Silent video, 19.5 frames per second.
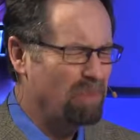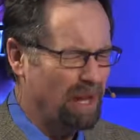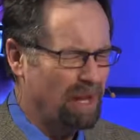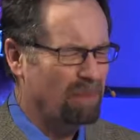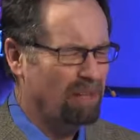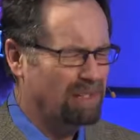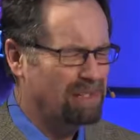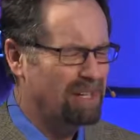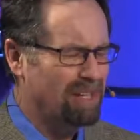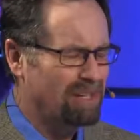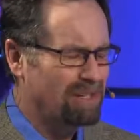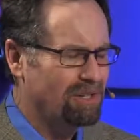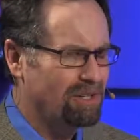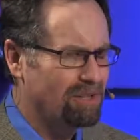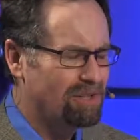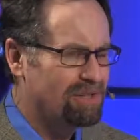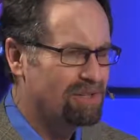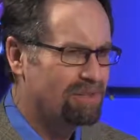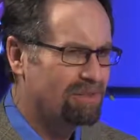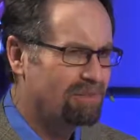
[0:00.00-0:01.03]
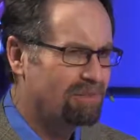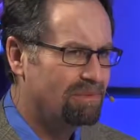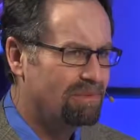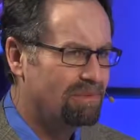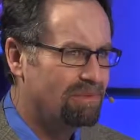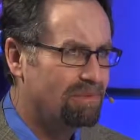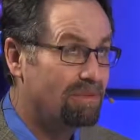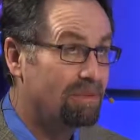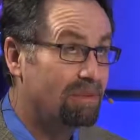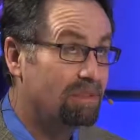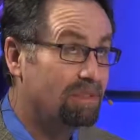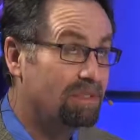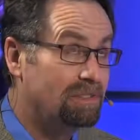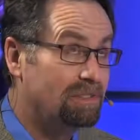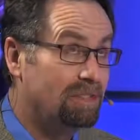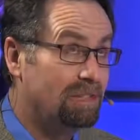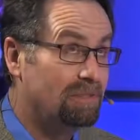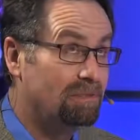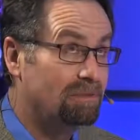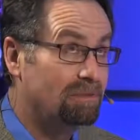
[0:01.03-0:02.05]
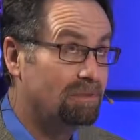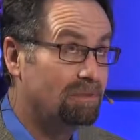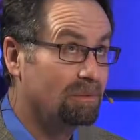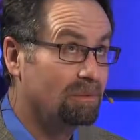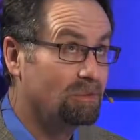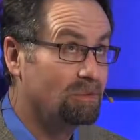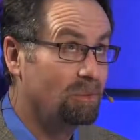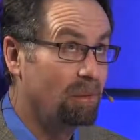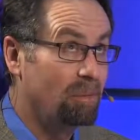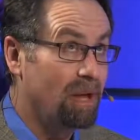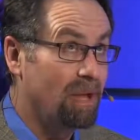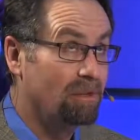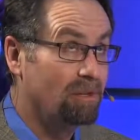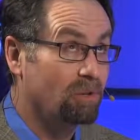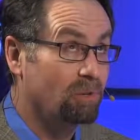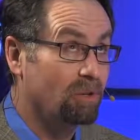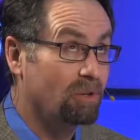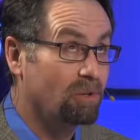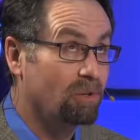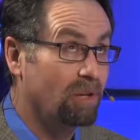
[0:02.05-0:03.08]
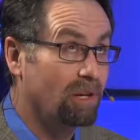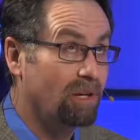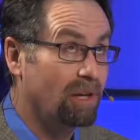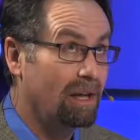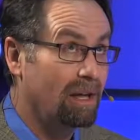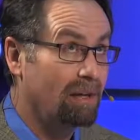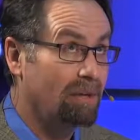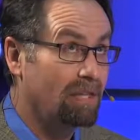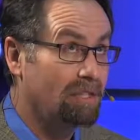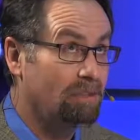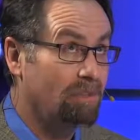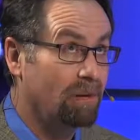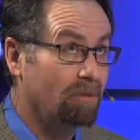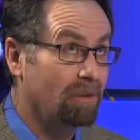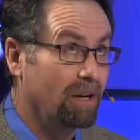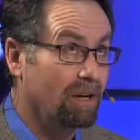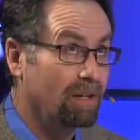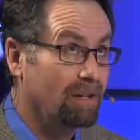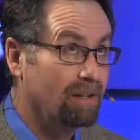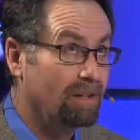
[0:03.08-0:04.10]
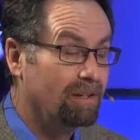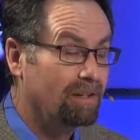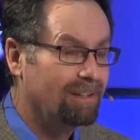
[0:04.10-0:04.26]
back about 10 years, let me do my math here real quick. That's about right.